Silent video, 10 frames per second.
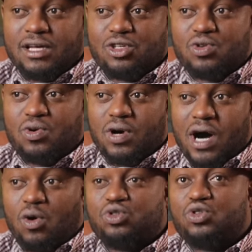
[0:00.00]
So
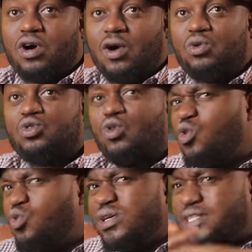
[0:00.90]
I was
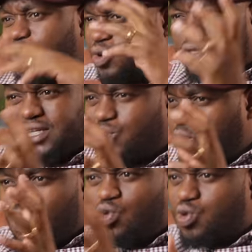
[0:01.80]
always in all the
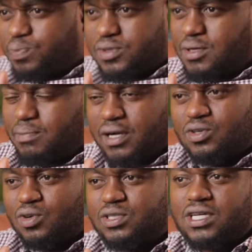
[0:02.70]
wrong groups,
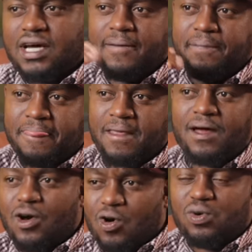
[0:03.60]
but not
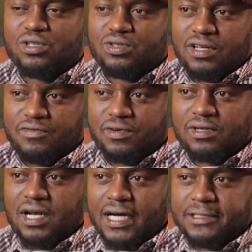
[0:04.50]
always on the
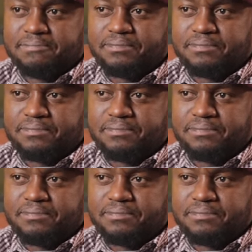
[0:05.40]
front line.